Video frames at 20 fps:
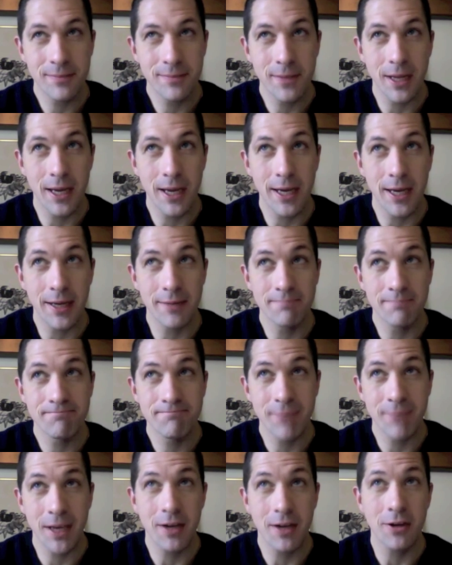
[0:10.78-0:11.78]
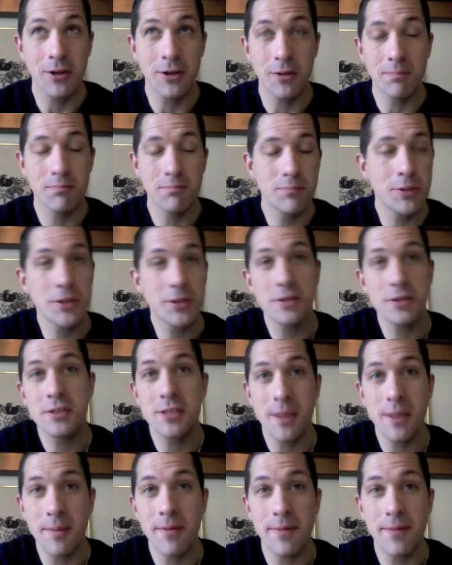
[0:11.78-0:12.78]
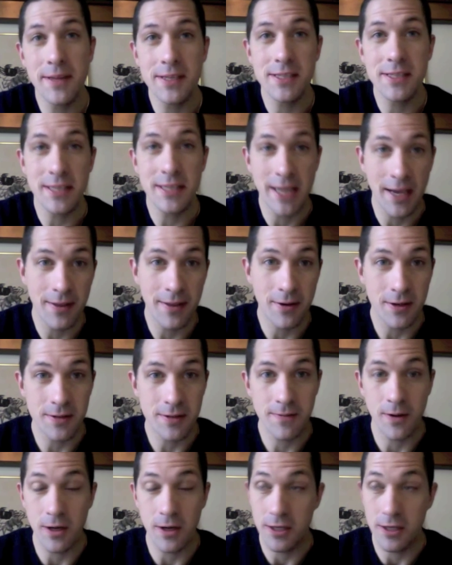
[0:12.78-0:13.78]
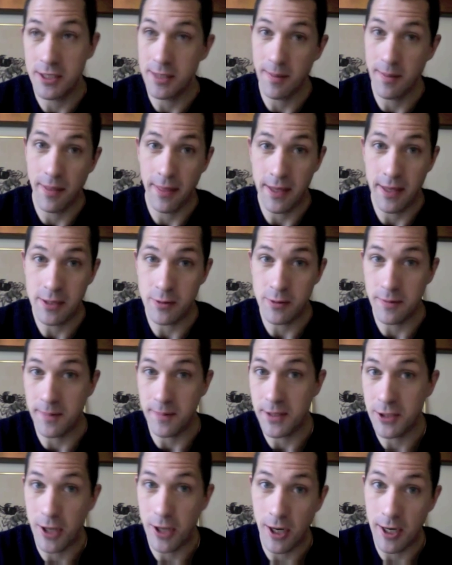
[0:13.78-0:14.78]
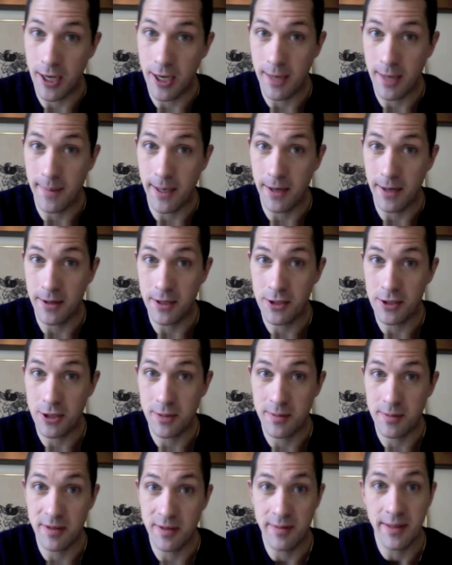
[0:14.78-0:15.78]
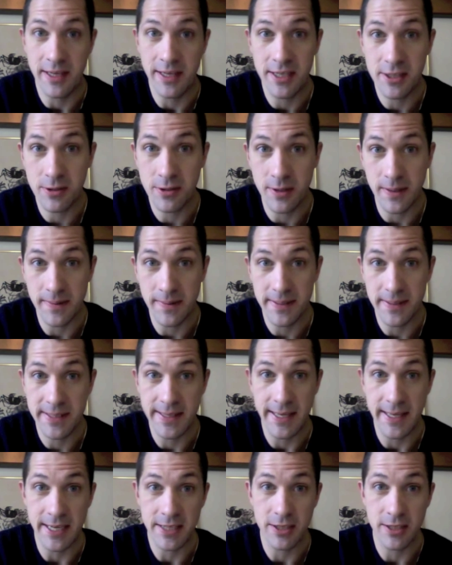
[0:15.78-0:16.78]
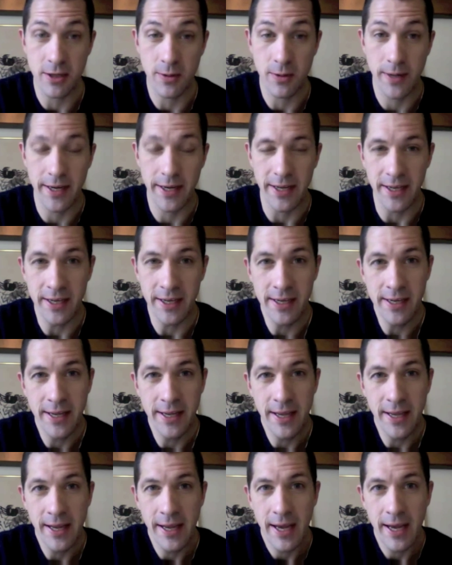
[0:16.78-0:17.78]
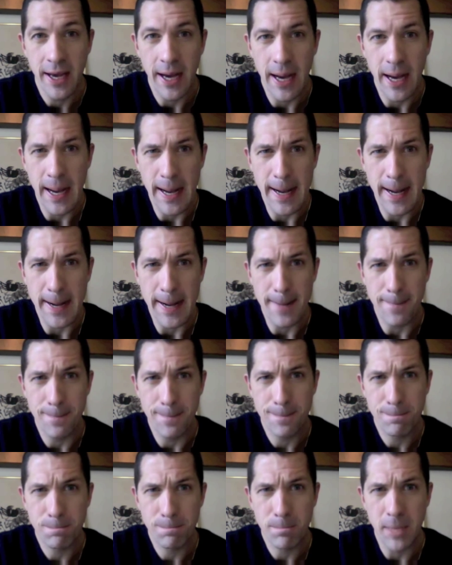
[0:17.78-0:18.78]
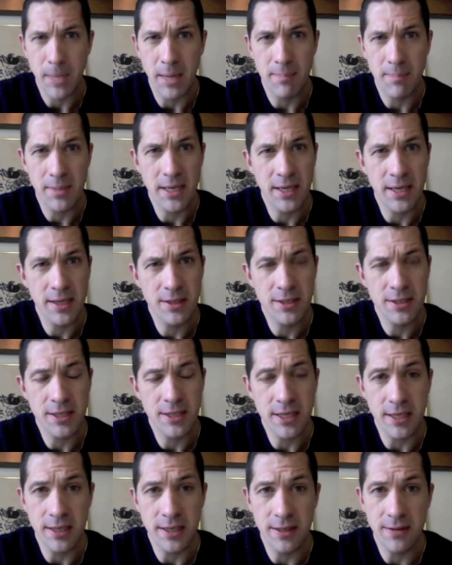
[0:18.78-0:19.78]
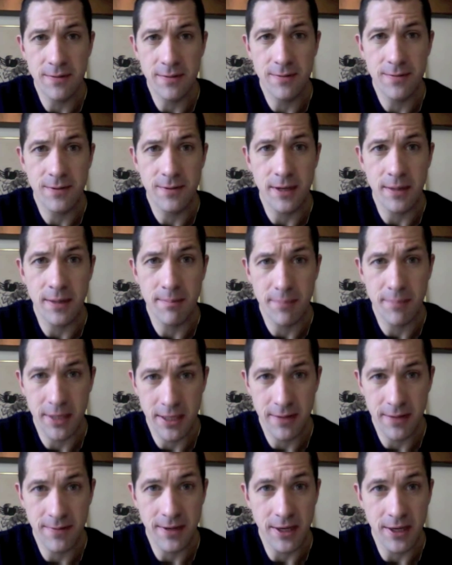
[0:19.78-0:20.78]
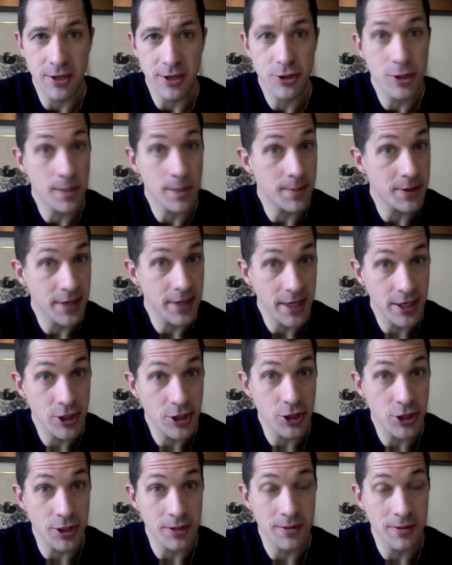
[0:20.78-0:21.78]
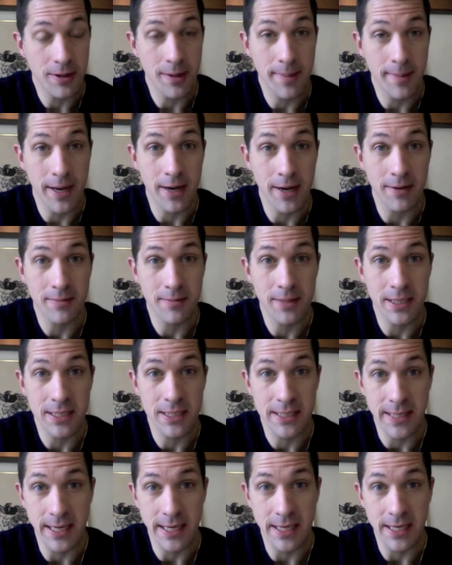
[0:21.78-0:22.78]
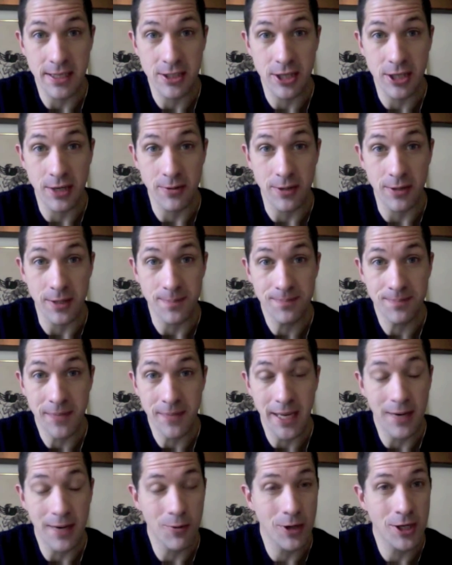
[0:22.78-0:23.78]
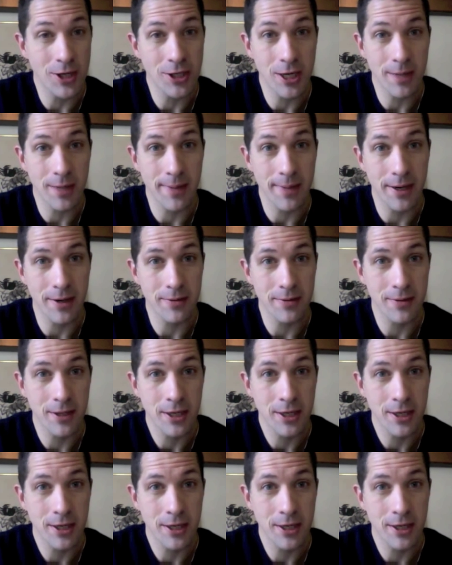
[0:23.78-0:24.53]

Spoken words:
I don't know, put some of this together as far as some of the things we've been talking about in terms of the history of aesthetics already, uh, and begin to give a bit of an interpretation about aesthetics generally. And I want to talk about,